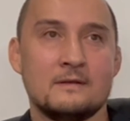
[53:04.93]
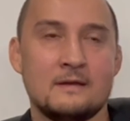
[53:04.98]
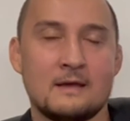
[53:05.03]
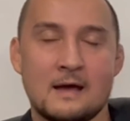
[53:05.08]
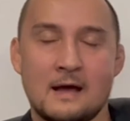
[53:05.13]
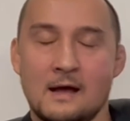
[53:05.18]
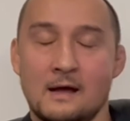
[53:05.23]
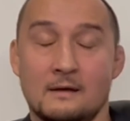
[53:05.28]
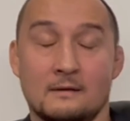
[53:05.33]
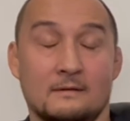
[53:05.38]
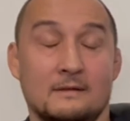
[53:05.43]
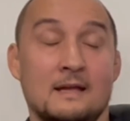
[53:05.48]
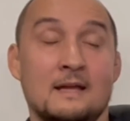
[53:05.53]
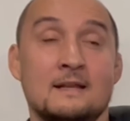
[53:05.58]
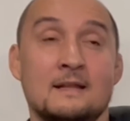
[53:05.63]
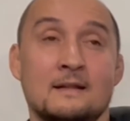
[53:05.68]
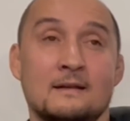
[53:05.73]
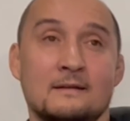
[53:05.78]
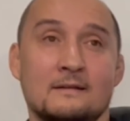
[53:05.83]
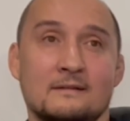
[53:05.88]
Yeah,
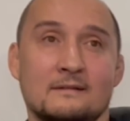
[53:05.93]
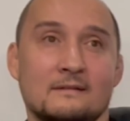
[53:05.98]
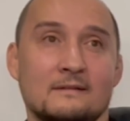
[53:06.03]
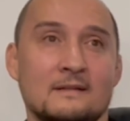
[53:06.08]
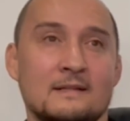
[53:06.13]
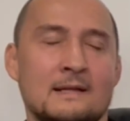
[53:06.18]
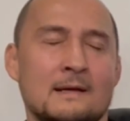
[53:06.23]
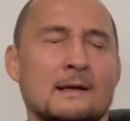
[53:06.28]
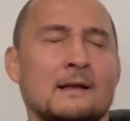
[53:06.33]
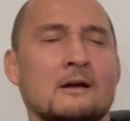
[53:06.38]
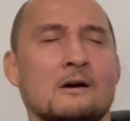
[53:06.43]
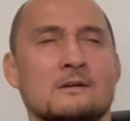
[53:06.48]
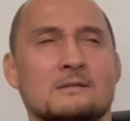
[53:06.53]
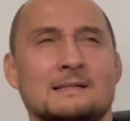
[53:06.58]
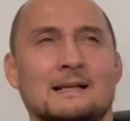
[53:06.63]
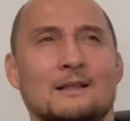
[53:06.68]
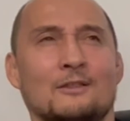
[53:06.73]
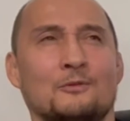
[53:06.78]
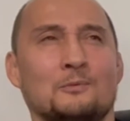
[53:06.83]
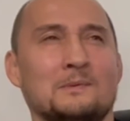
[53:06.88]
and then it cost
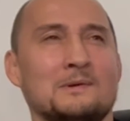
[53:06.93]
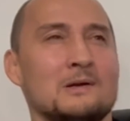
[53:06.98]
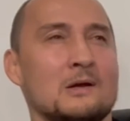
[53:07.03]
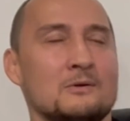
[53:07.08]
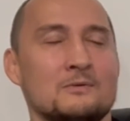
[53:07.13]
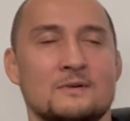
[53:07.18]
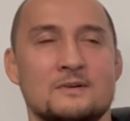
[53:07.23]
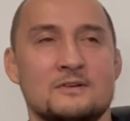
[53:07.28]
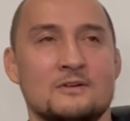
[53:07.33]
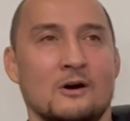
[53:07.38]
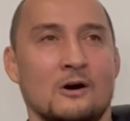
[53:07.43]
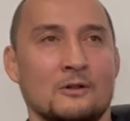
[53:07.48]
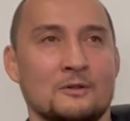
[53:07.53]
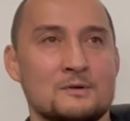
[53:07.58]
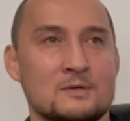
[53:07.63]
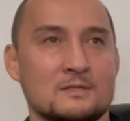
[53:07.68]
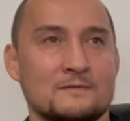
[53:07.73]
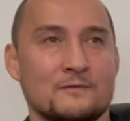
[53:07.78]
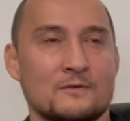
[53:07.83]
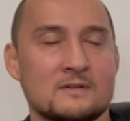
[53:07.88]
like
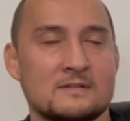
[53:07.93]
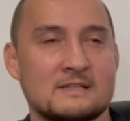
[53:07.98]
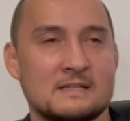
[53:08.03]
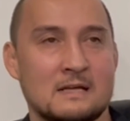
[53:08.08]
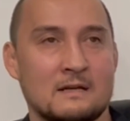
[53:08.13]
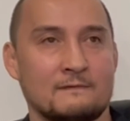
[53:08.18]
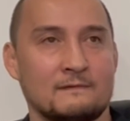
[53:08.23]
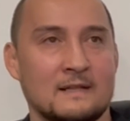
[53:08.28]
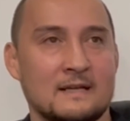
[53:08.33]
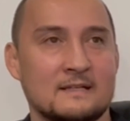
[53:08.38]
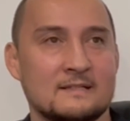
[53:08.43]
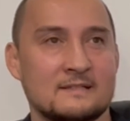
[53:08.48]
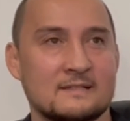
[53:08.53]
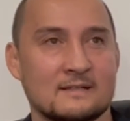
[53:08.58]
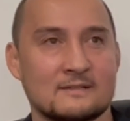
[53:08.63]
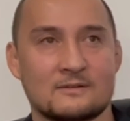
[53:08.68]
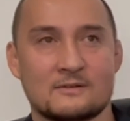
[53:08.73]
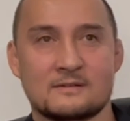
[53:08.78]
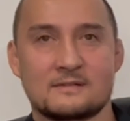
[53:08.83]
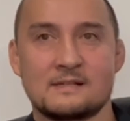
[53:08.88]
$300 for instead of like
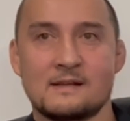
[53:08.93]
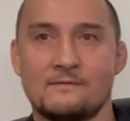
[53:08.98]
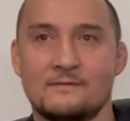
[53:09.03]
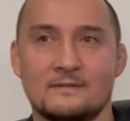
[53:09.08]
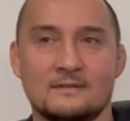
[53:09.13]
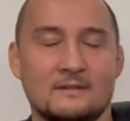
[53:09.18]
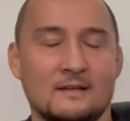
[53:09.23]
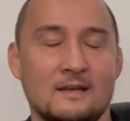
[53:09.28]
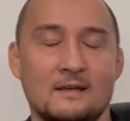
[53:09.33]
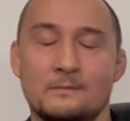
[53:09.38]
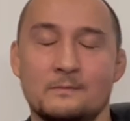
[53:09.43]
6 or 7 tapes.